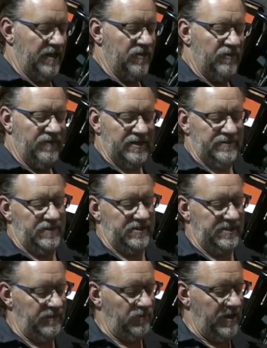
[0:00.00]
other advantage of the
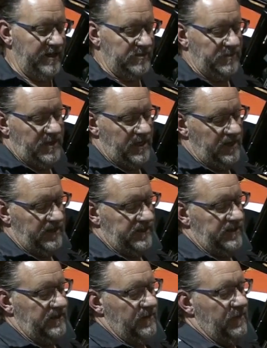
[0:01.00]
skid plate is
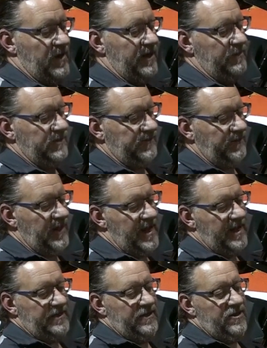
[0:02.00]
because the bottom is
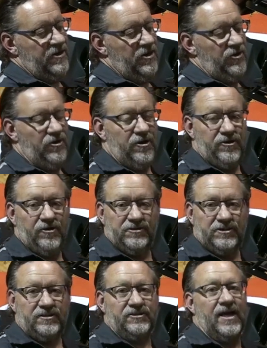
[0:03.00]
flat, you can
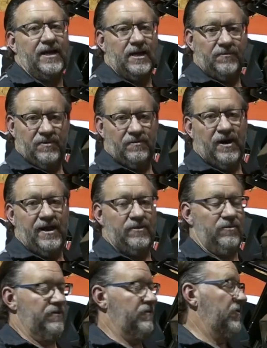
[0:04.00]
use it to jack up the
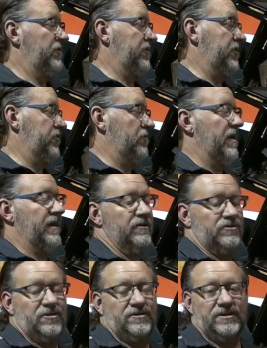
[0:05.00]
bike when you do
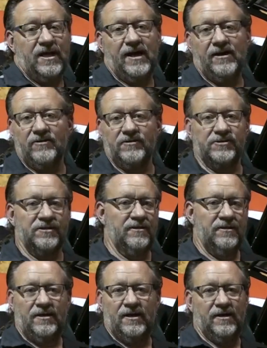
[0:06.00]
maintenance on tires
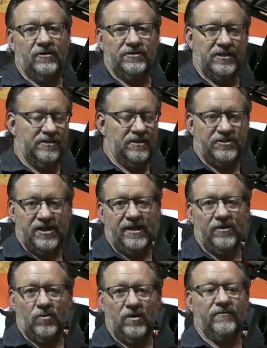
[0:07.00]
or adjust the
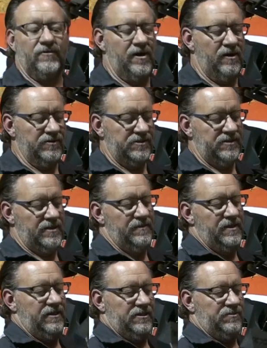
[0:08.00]
chain or whatever else.
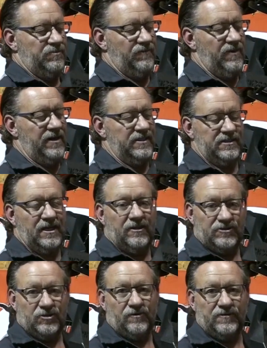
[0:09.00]
It does provide a
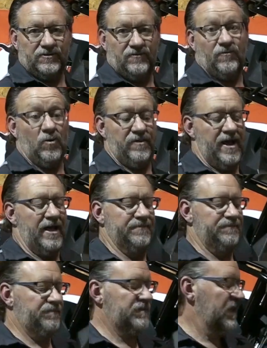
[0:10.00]
solid surface for
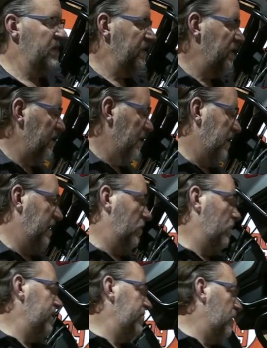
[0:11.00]
that.
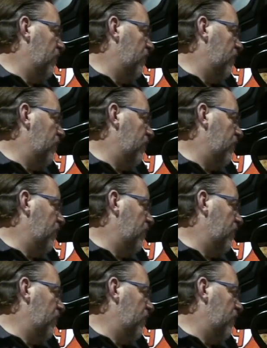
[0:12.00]
One of the